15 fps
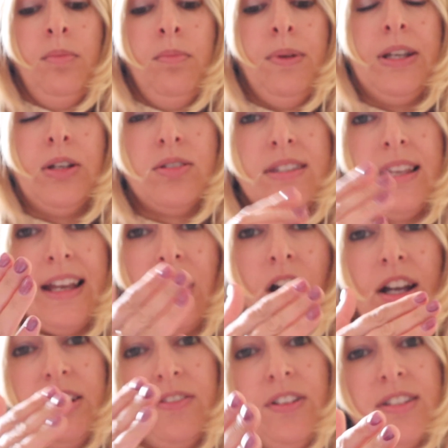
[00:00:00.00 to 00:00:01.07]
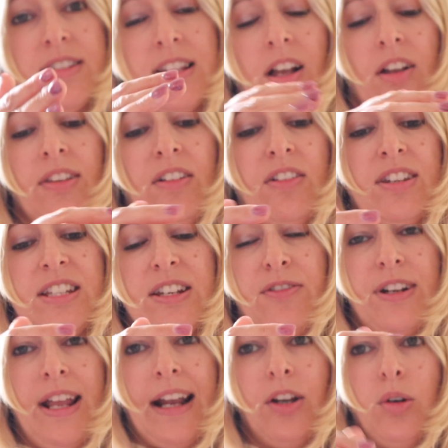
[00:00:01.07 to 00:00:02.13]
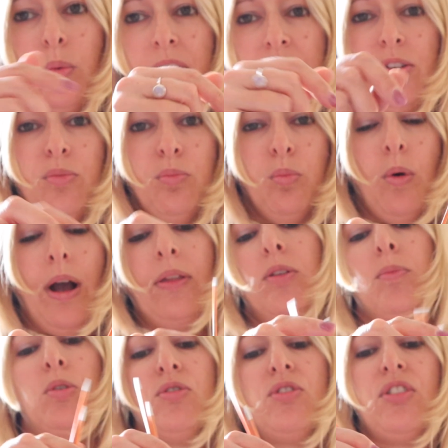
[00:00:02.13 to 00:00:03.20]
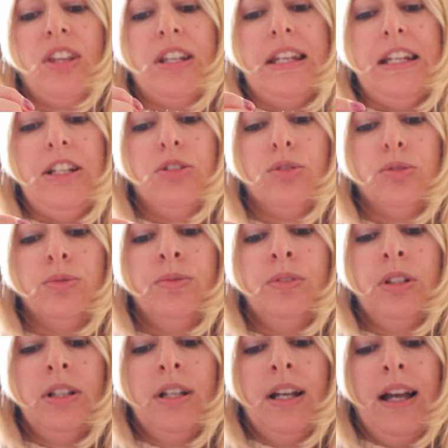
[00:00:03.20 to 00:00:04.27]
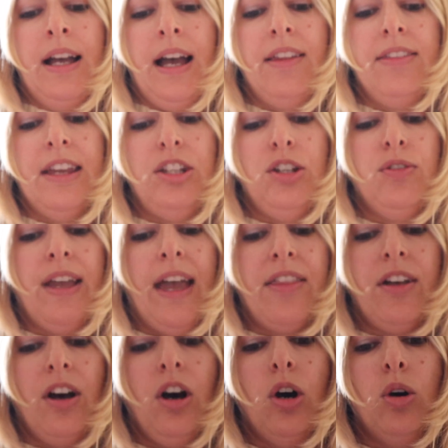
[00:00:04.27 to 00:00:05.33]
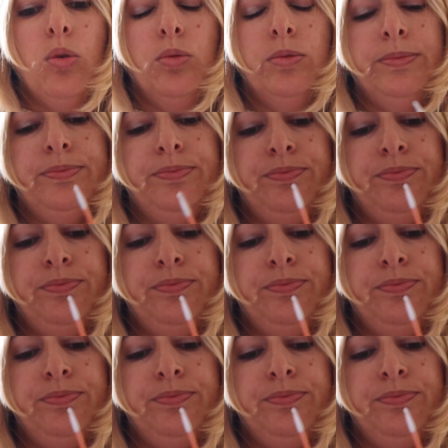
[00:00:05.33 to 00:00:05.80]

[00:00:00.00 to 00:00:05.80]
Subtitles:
because they're kind of at a slant, they're at the different angle where you've wound them onto the needle, and then you get the whole